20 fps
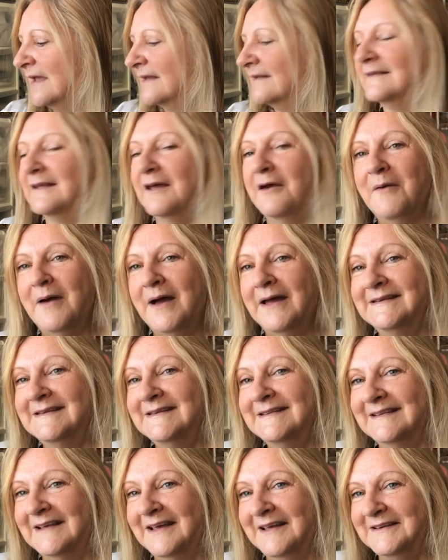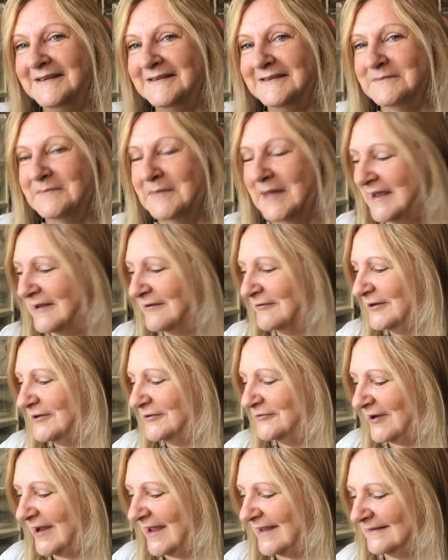So I decided to make her a
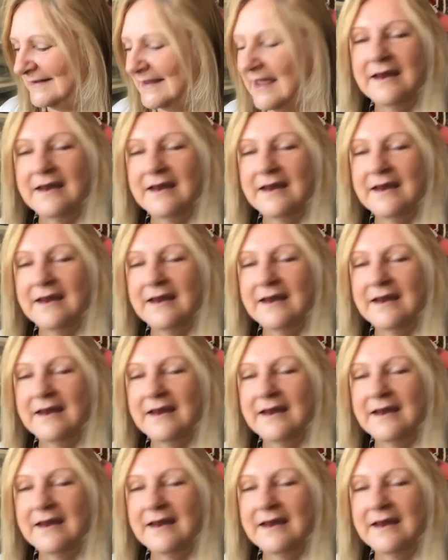dress.